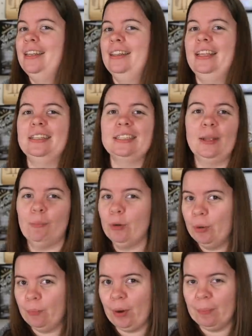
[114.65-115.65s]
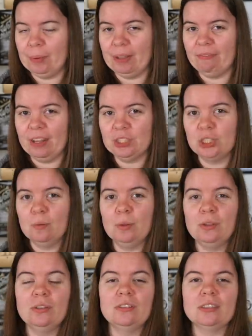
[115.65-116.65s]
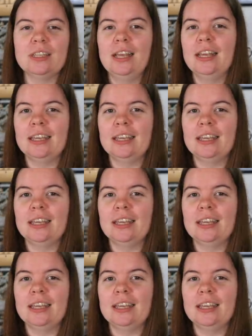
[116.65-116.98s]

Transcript: Things like pre-prepping vegetables,